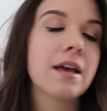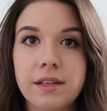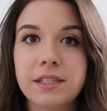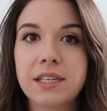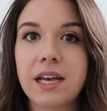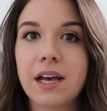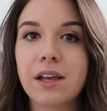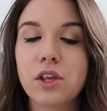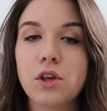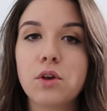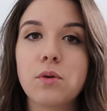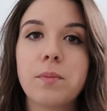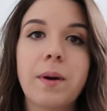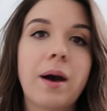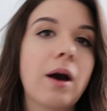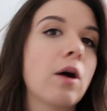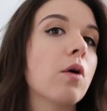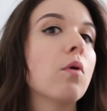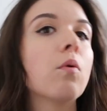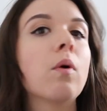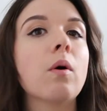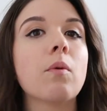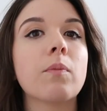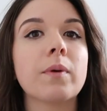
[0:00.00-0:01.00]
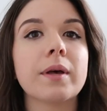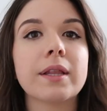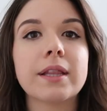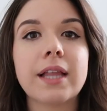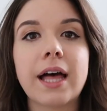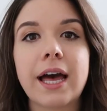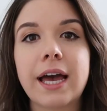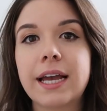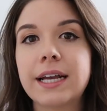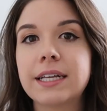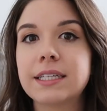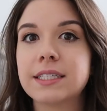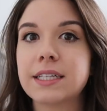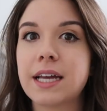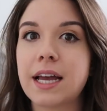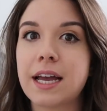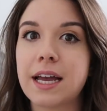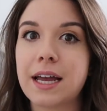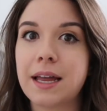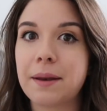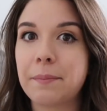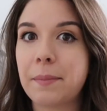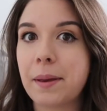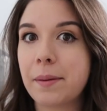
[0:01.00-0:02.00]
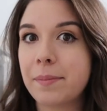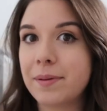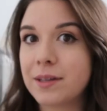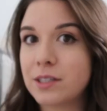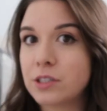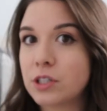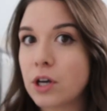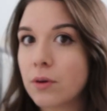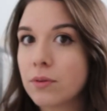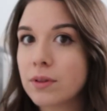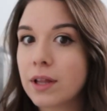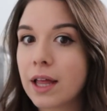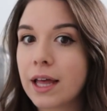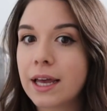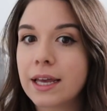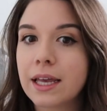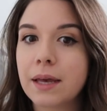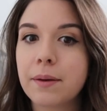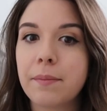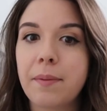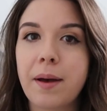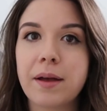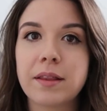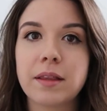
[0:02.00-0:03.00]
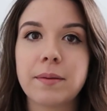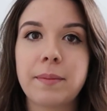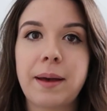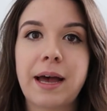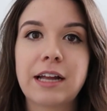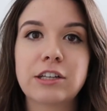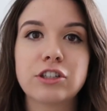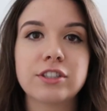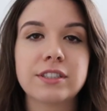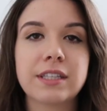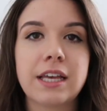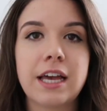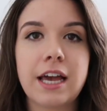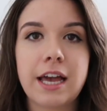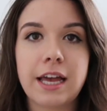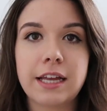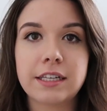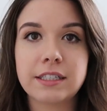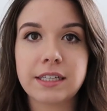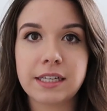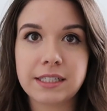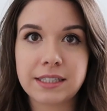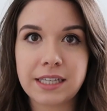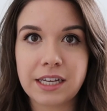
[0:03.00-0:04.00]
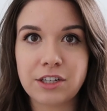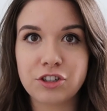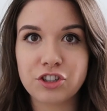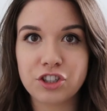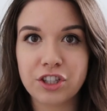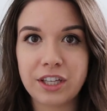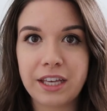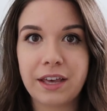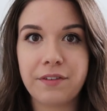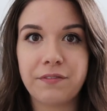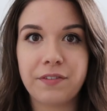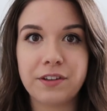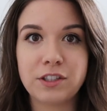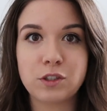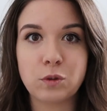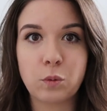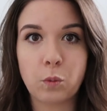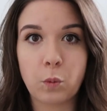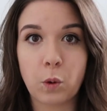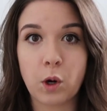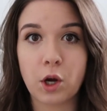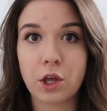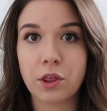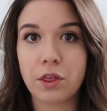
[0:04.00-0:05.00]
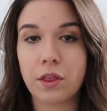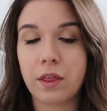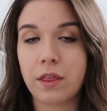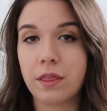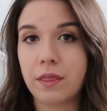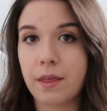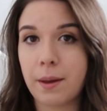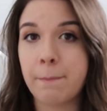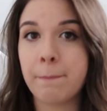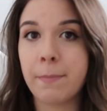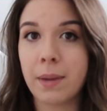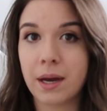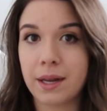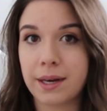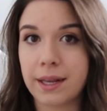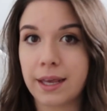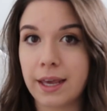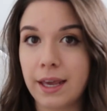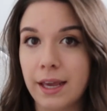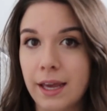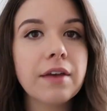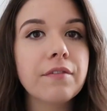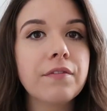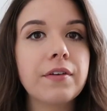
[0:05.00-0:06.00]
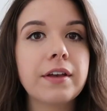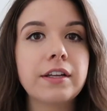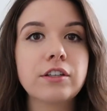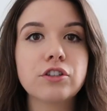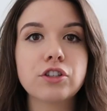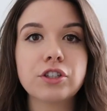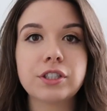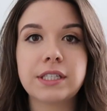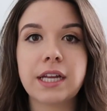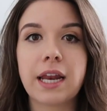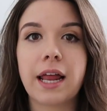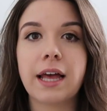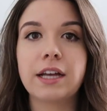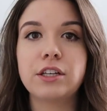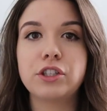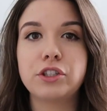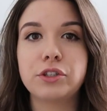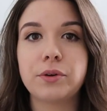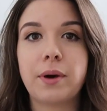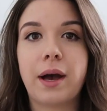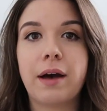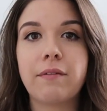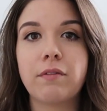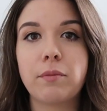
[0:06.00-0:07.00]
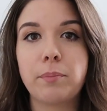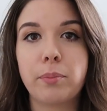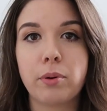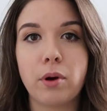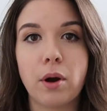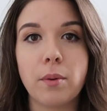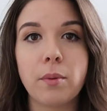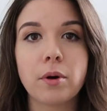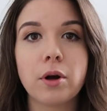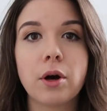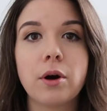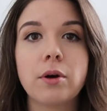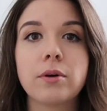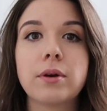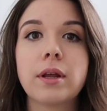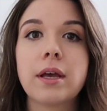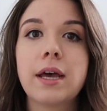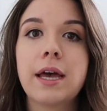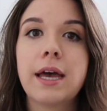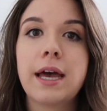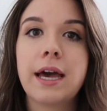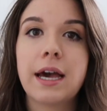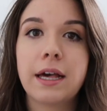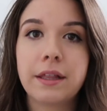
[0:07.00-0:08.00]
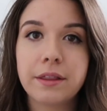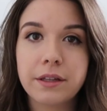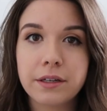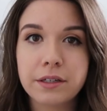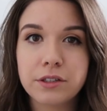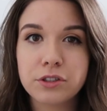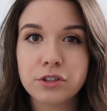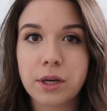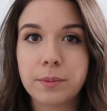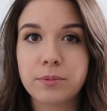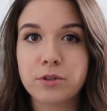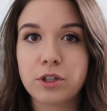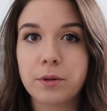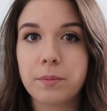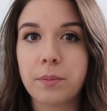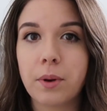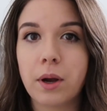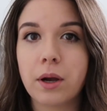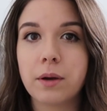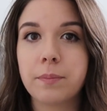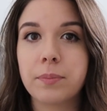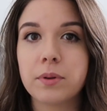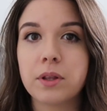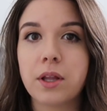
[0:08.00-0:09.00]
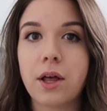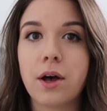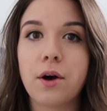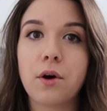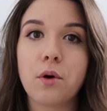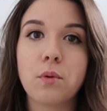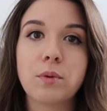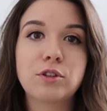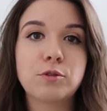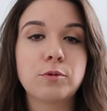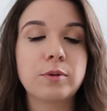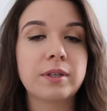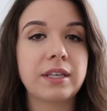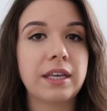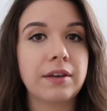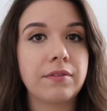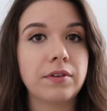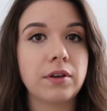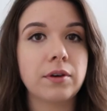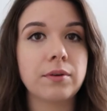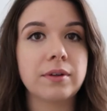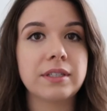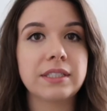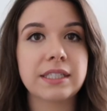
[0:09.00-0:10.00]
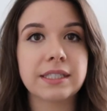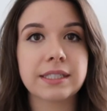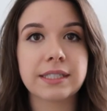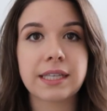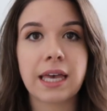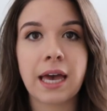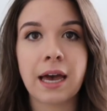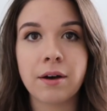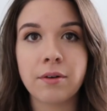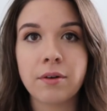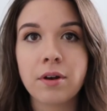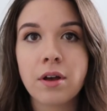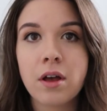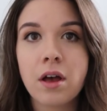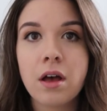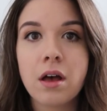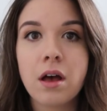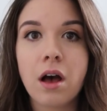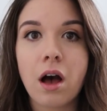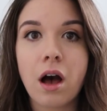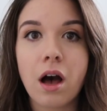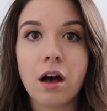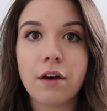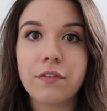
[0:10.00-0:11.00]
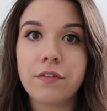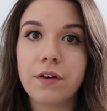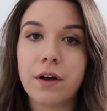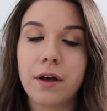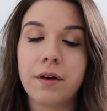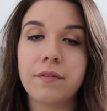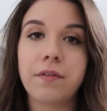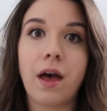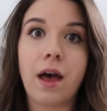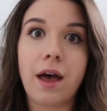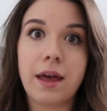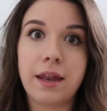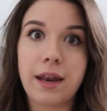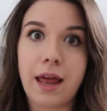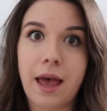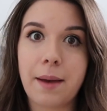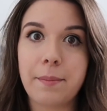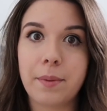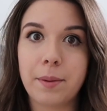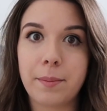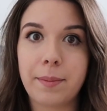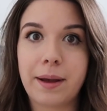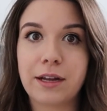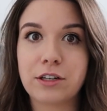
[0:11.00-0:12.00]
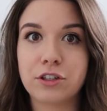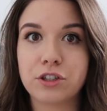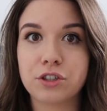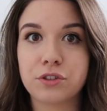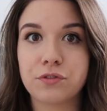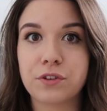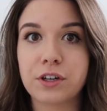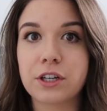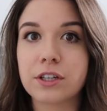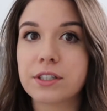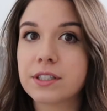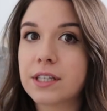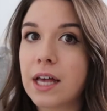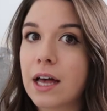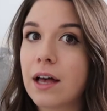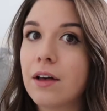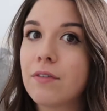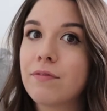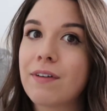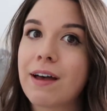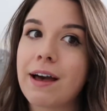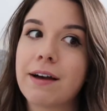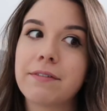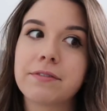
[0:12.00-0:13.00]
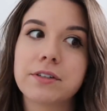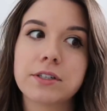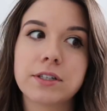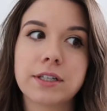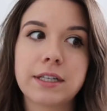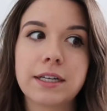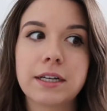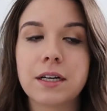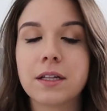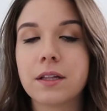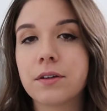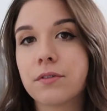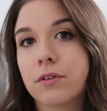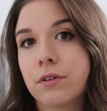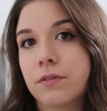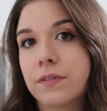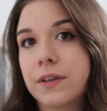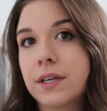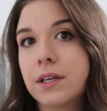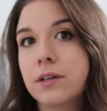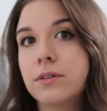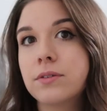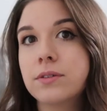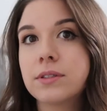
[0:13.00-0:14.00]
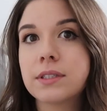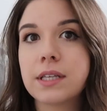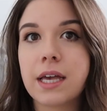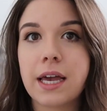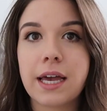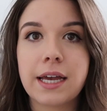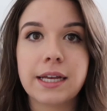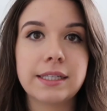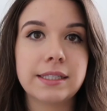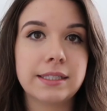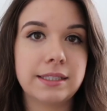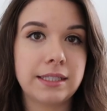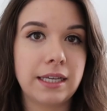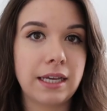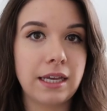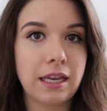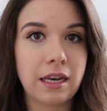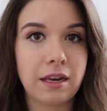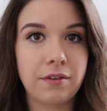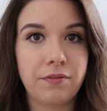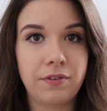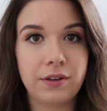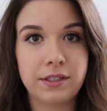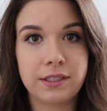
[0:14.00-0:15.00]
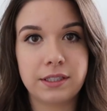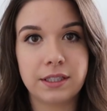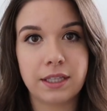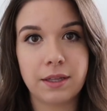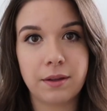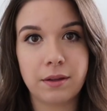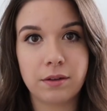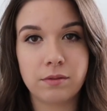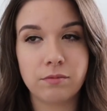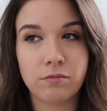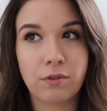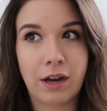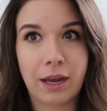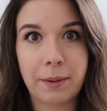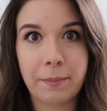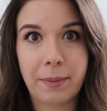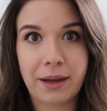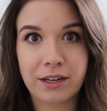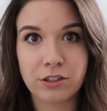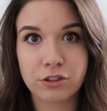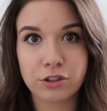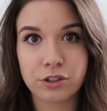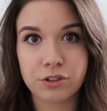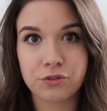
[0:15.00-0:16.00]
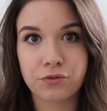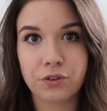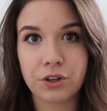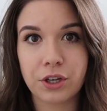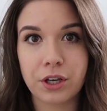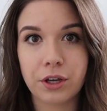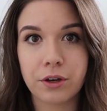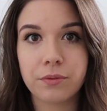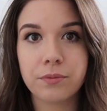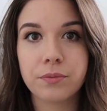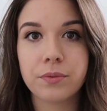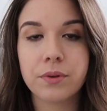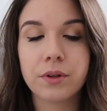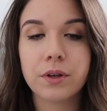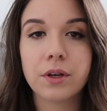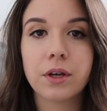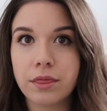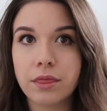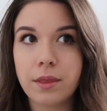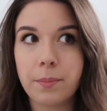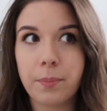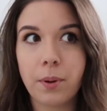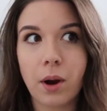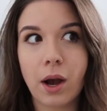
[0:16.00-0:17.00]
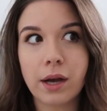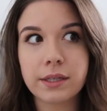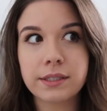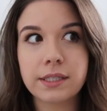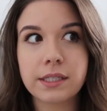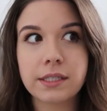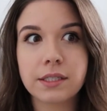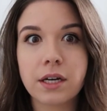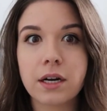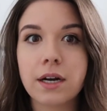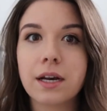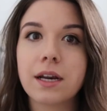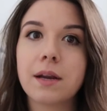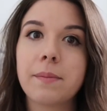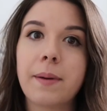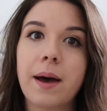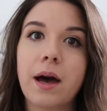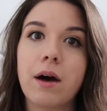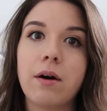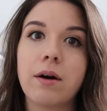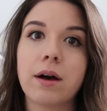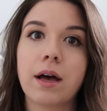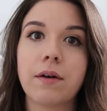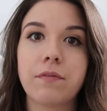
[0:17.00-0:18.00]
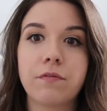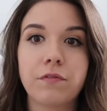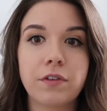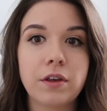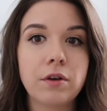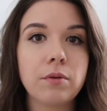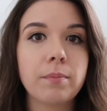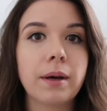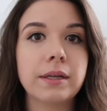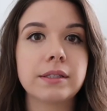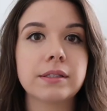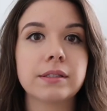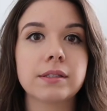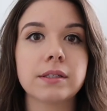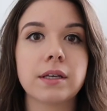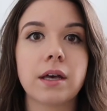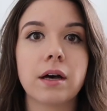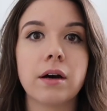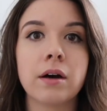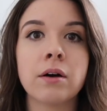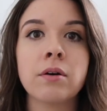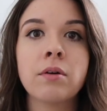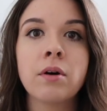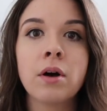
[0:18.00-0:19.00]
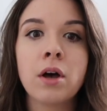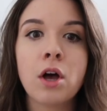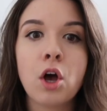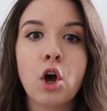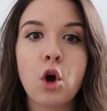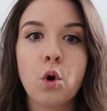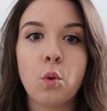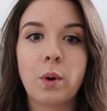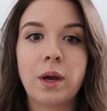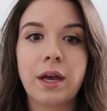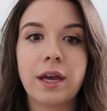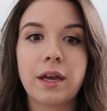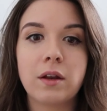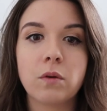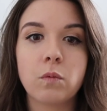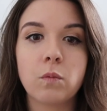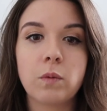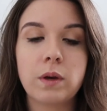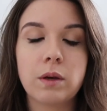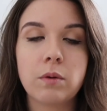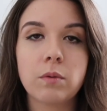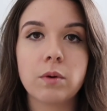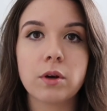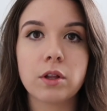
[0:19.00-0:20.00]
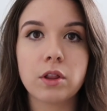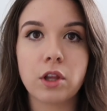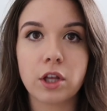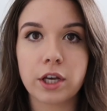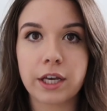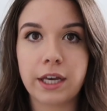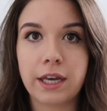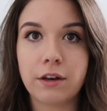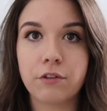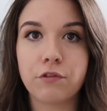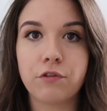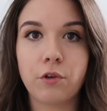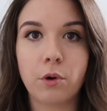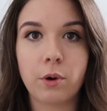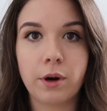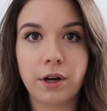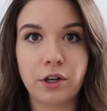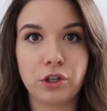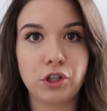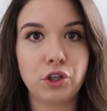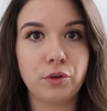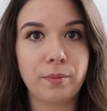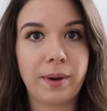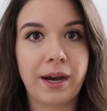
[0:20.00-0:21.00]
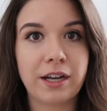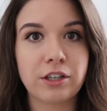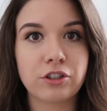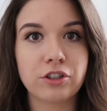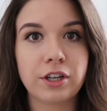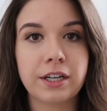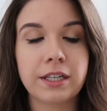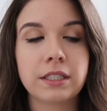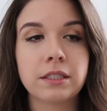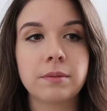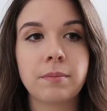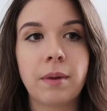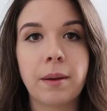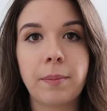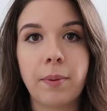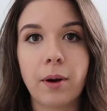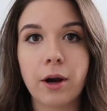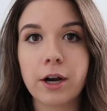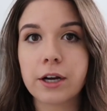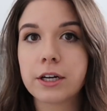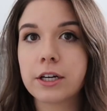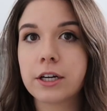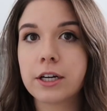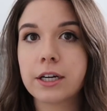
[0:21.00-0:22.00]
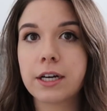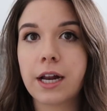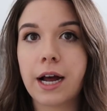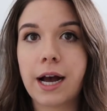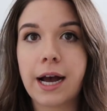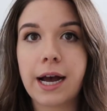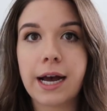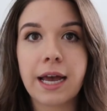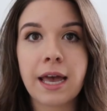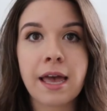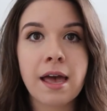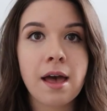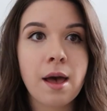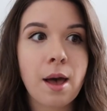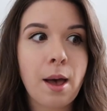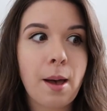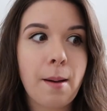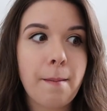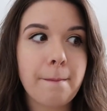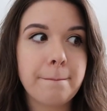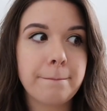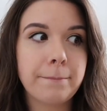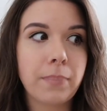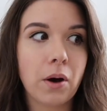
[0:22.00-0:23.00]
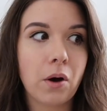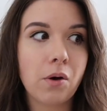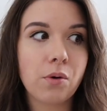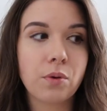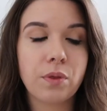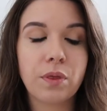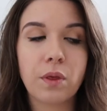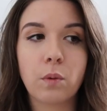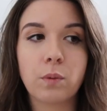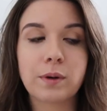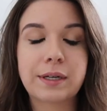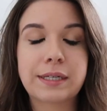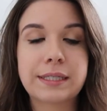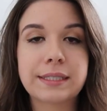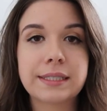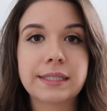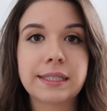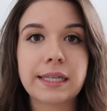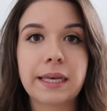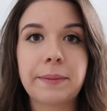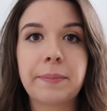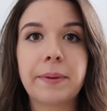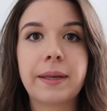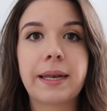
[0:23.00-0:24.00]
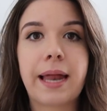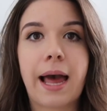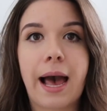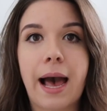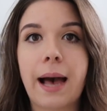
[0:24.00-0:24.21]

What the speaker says: tell you about what we liked and maybe don't like about the mattress, and essentially if it's worth the money. If interested, I do have a promo code in the description bar below, which will give you a discount off of an Emma mattress for yourself after hearing the reviews and seeing if it's the right mattress for you. The process started about a few months ago when we were looking for a new mattress. My partner and I both were sleeping